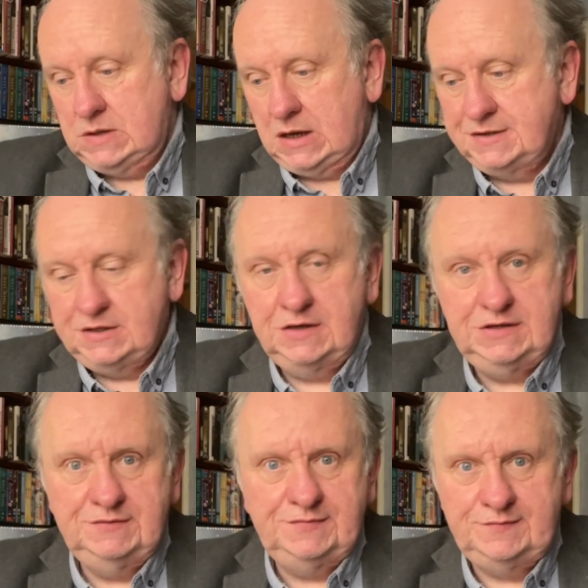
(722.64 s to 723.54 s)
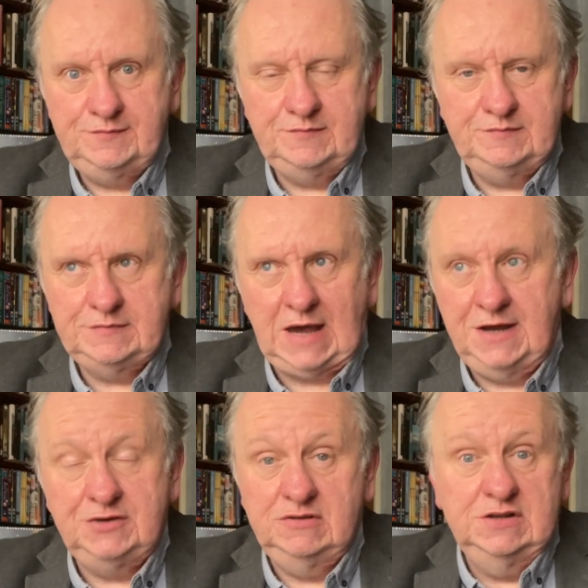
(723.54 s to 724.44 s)
I don't know, you've
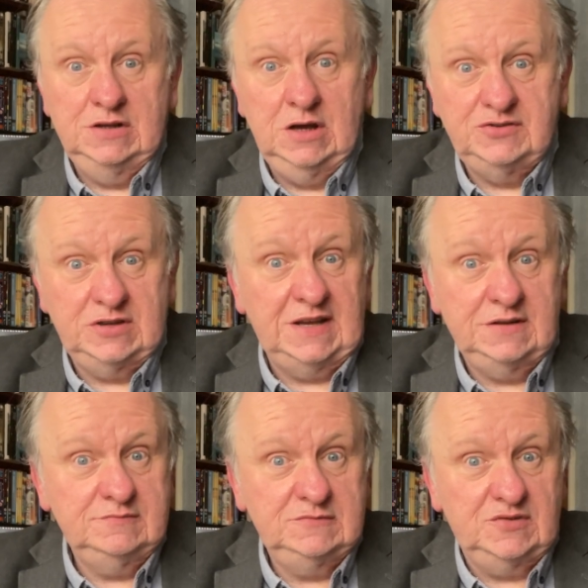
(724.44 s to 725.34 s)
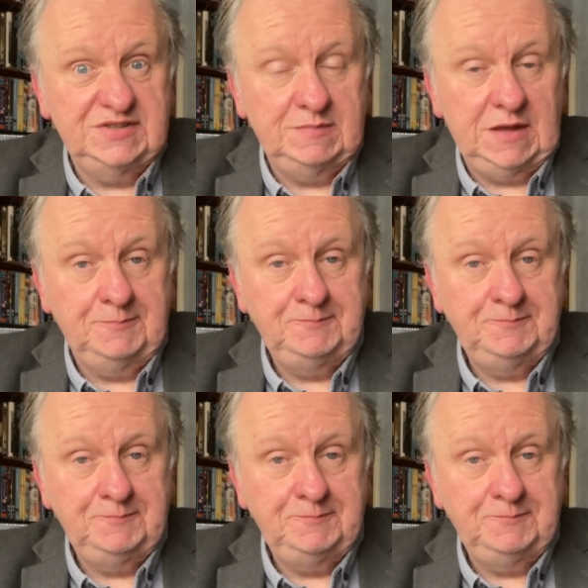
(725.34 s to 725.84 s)
handwritten a note on it or something.